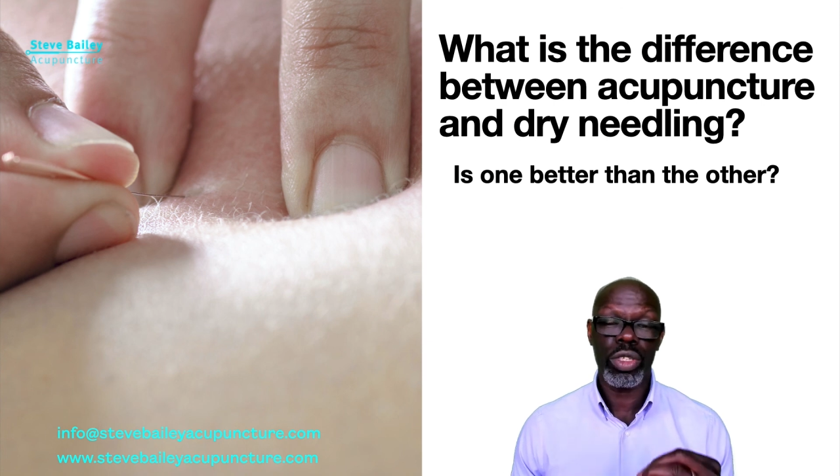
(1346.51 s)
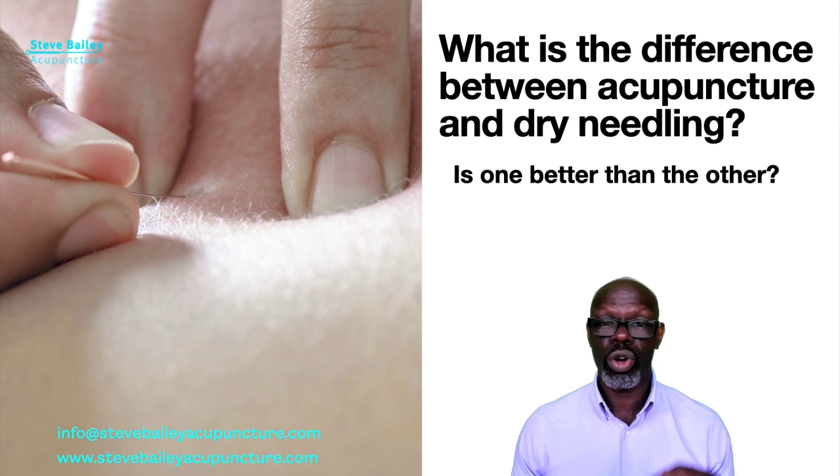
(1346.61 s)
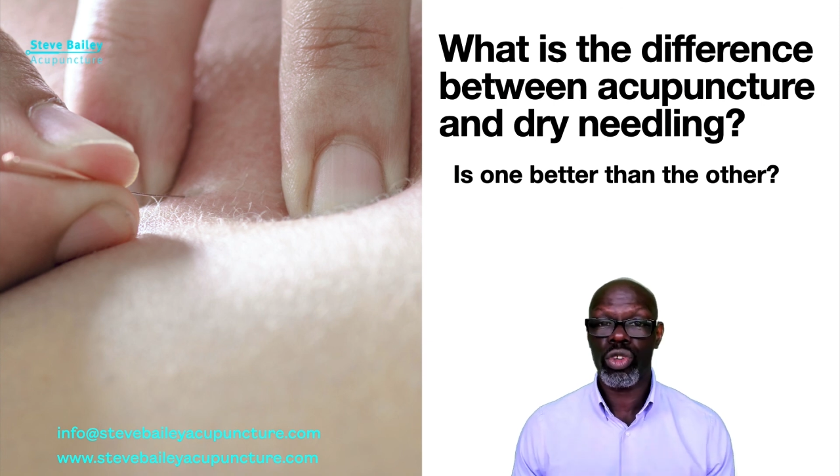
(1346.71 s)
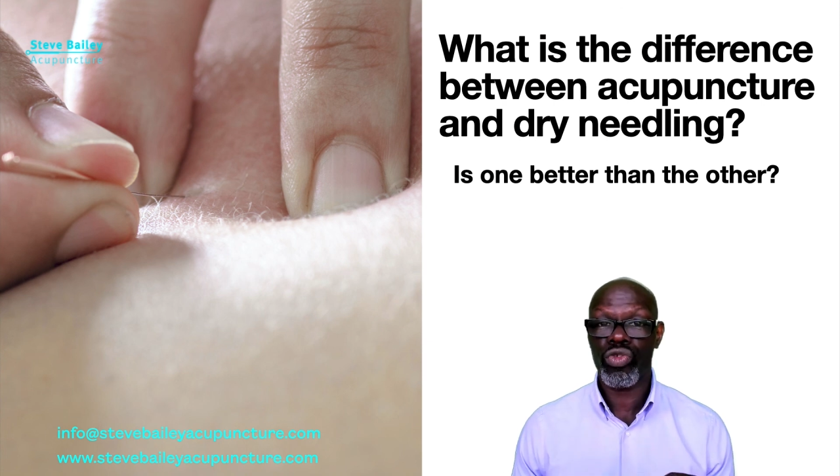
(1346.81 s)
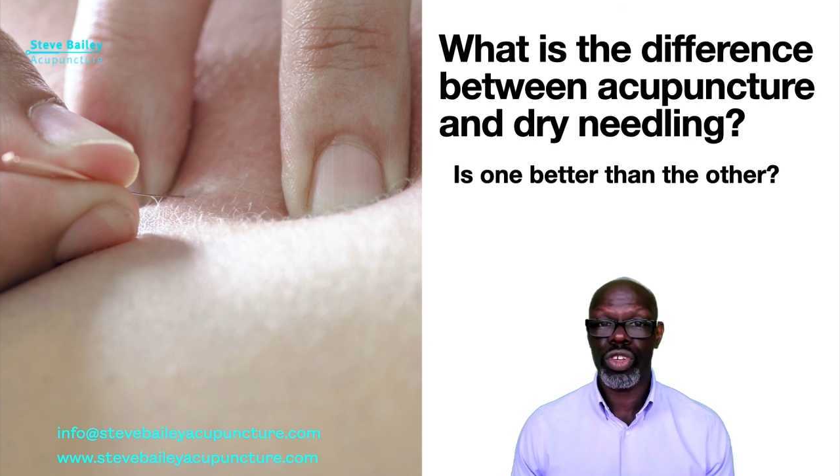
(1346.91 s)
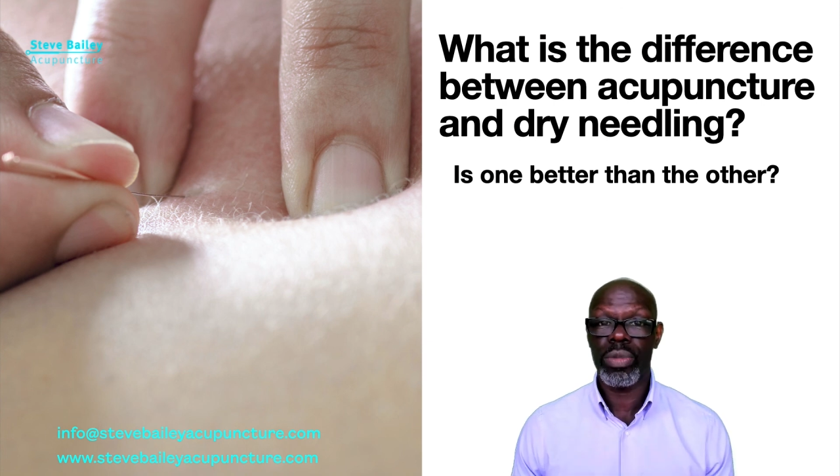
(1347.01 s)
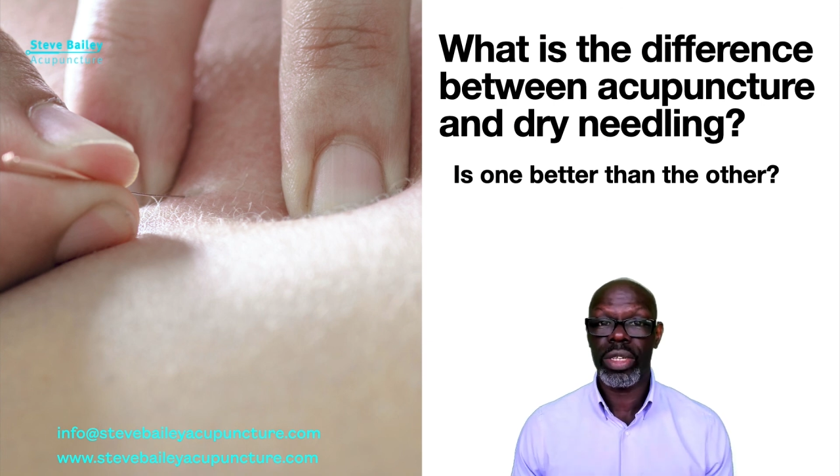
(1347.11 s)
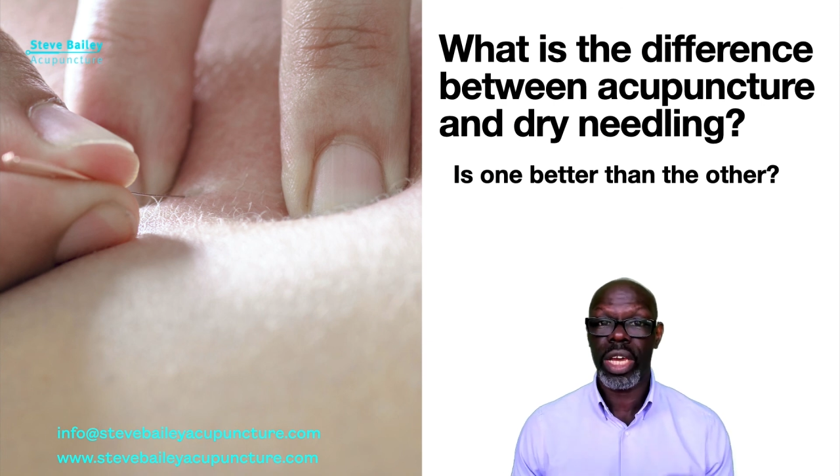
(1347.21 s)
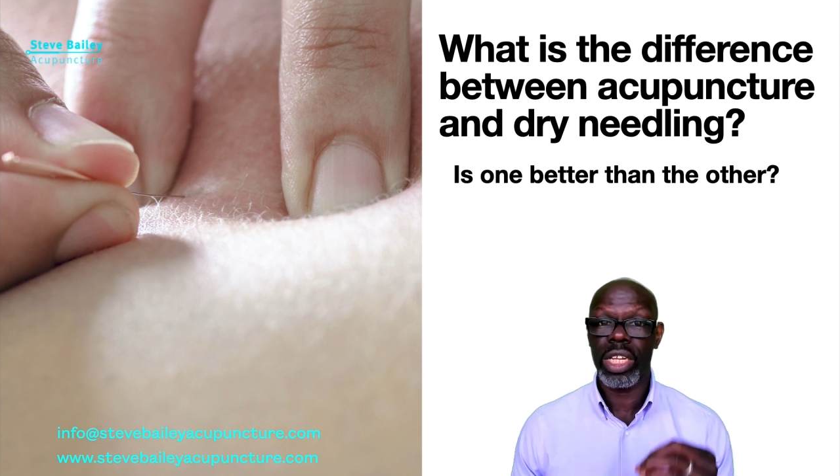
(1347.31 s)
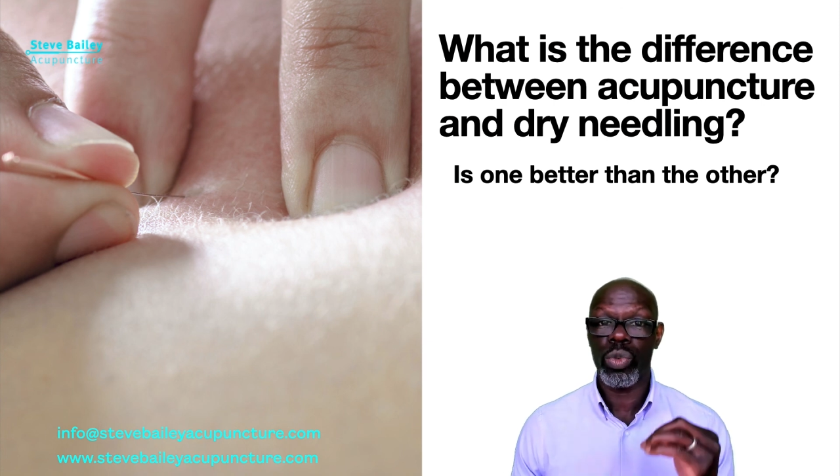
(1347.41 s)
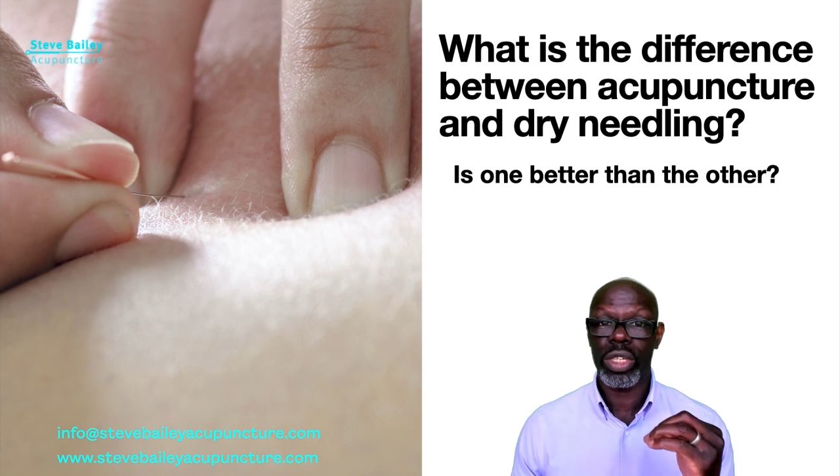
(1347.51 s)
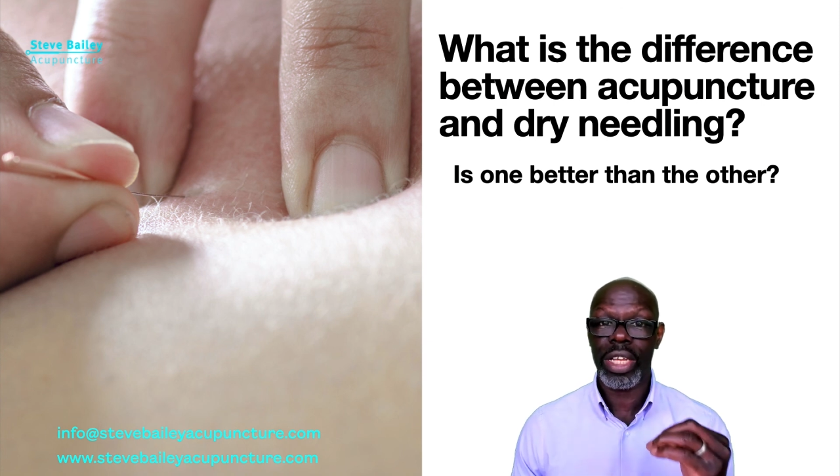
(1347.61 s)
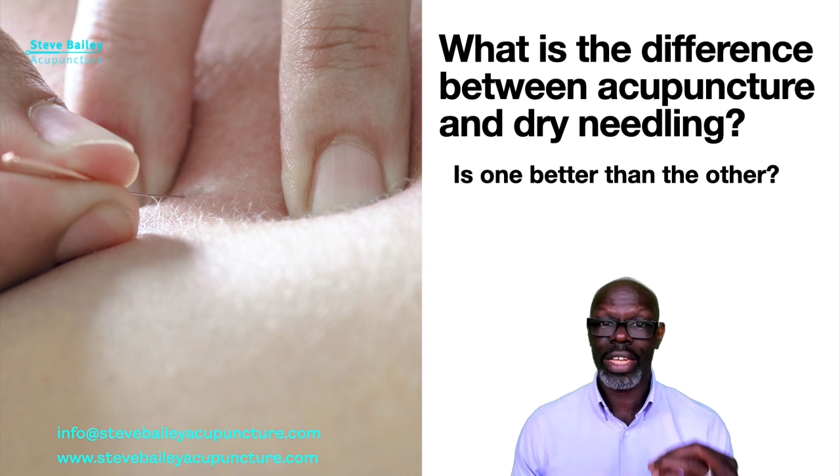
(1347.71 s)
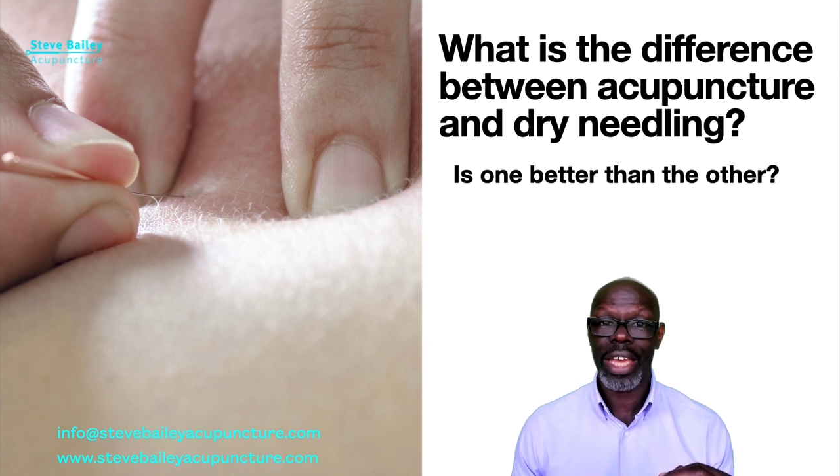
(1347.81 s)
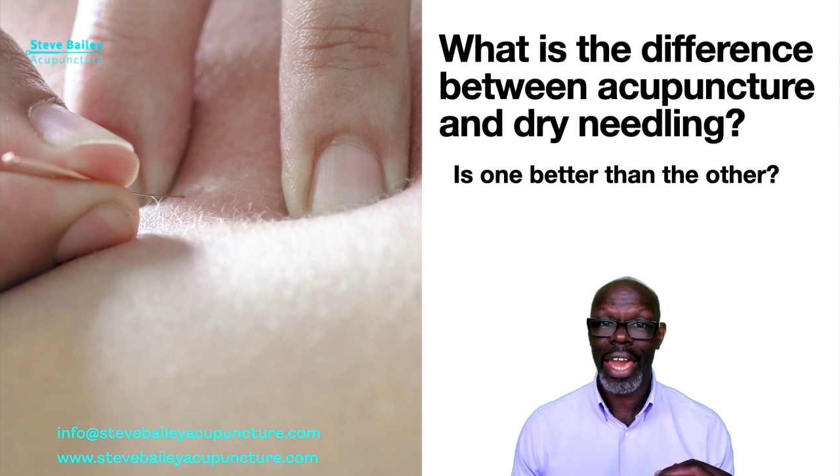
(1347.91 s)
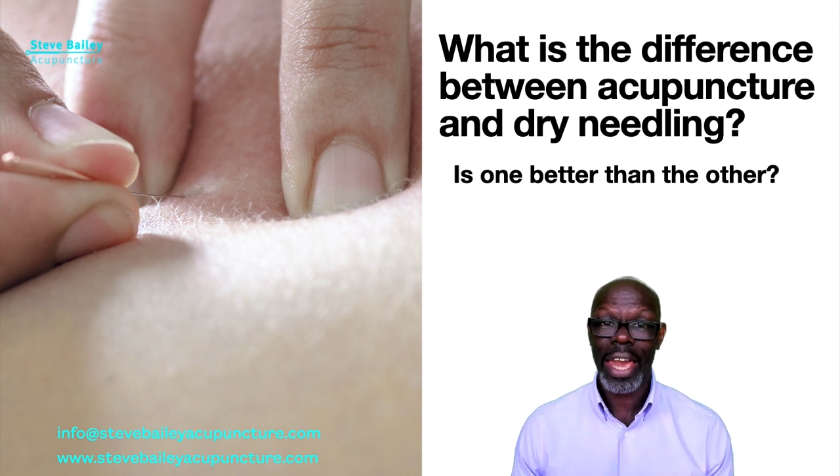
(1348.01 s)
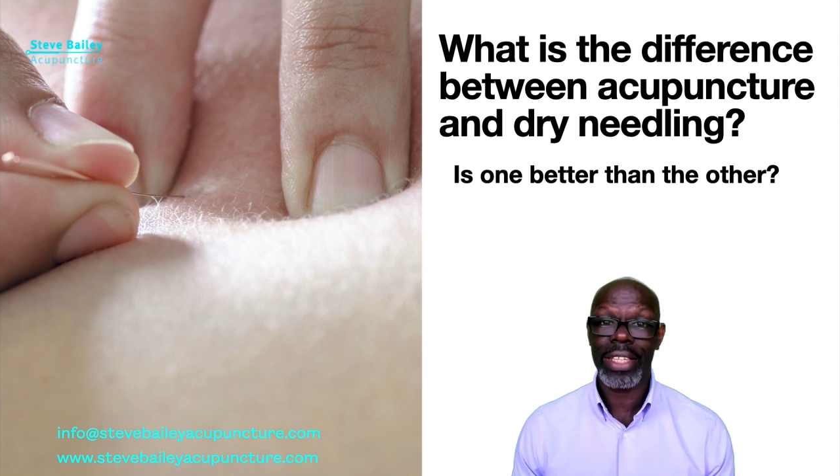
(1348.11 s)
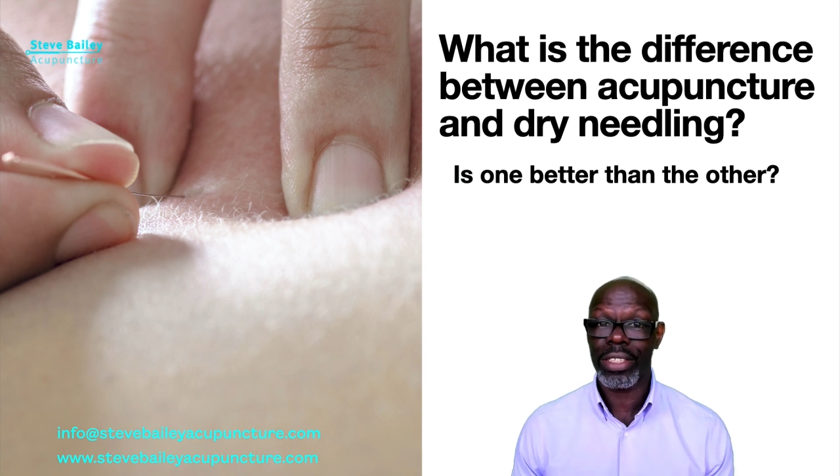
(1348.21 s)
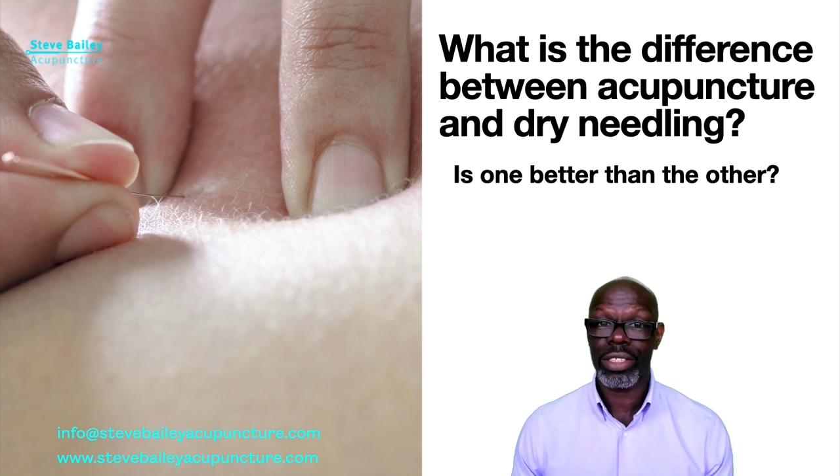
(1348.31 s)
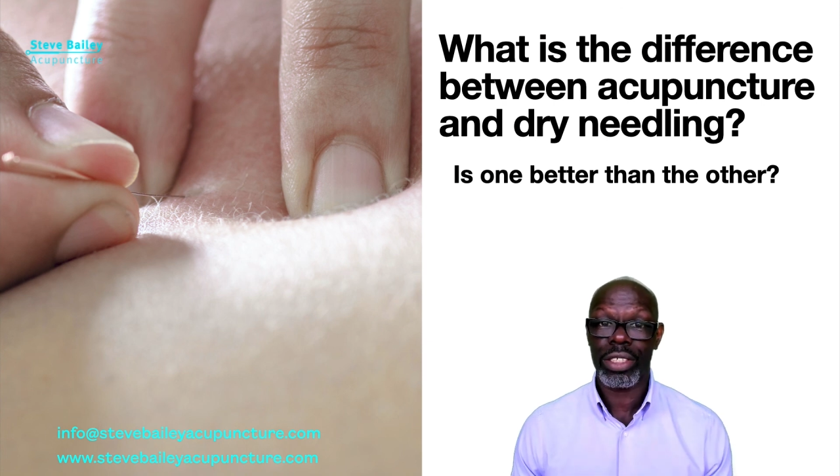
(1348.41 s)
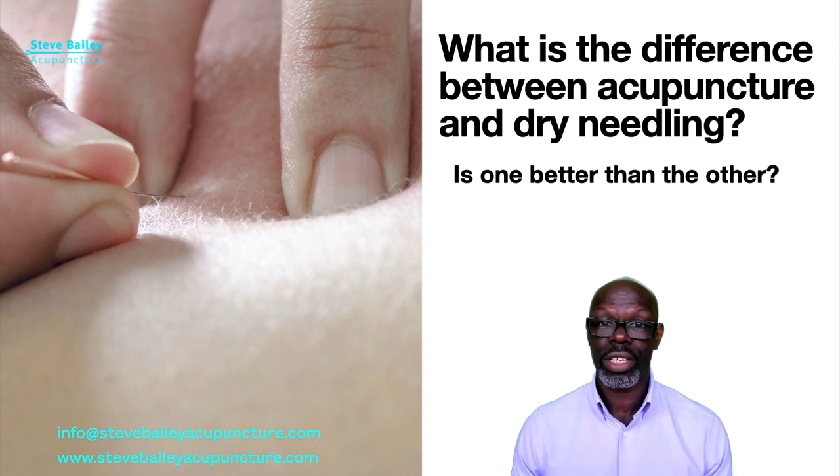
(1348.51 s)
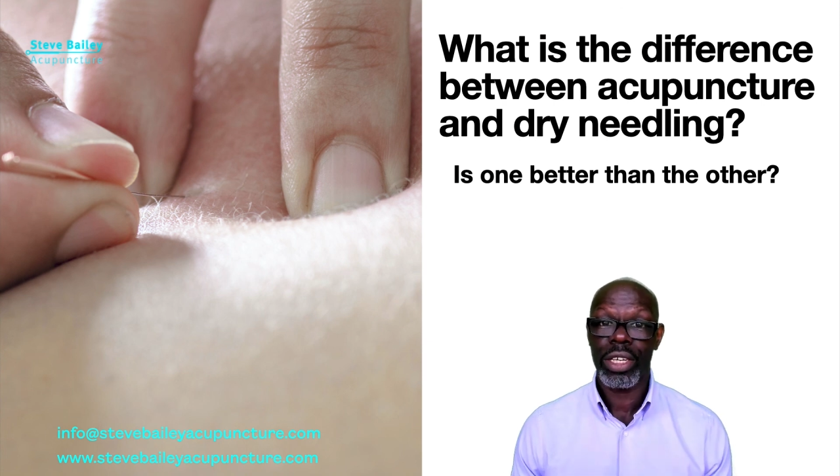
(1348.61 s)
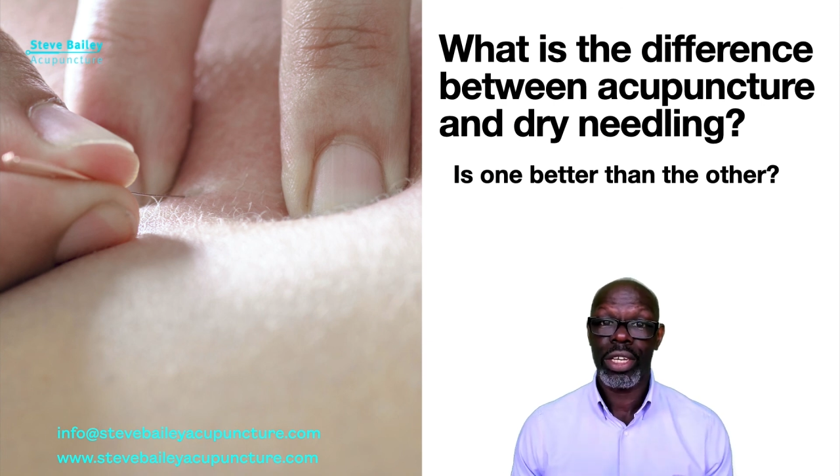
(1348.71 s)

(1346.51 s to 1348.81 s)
your treatment and it will enhance